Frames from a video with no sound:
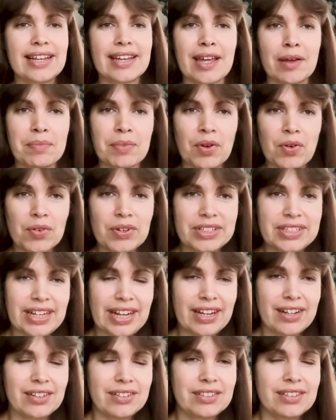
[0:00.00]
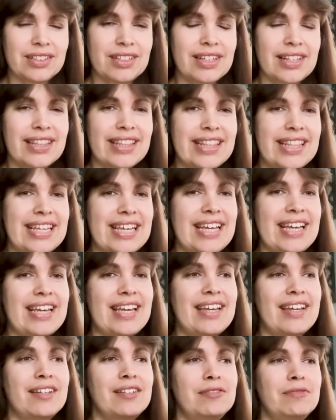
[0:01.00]
I kept going down
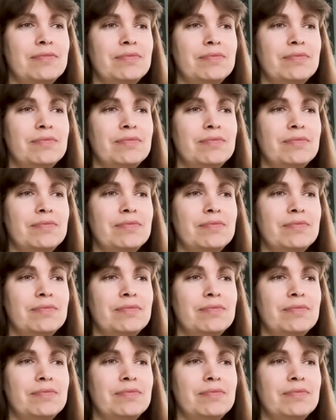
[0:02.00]
the,